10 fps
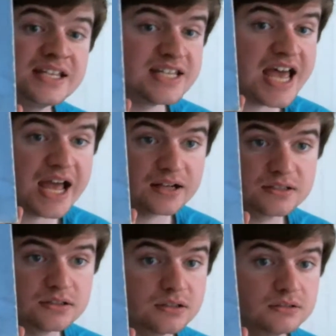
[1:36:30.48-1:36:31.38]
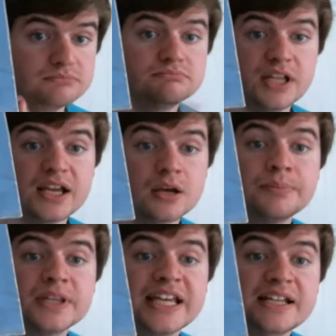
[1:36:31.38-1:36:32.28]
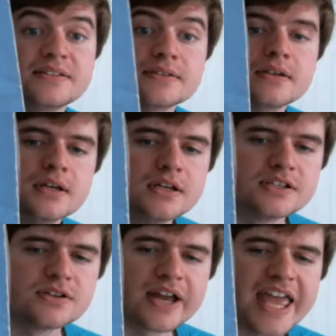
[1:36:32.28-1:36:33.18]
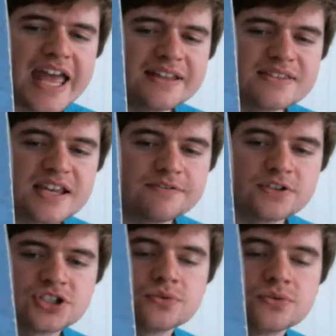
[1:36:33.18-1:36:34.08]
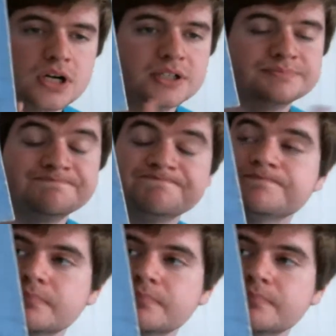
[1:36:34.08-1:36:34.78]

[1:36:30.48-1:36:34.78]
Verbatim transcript: intact or like complete, so I can't say for sure.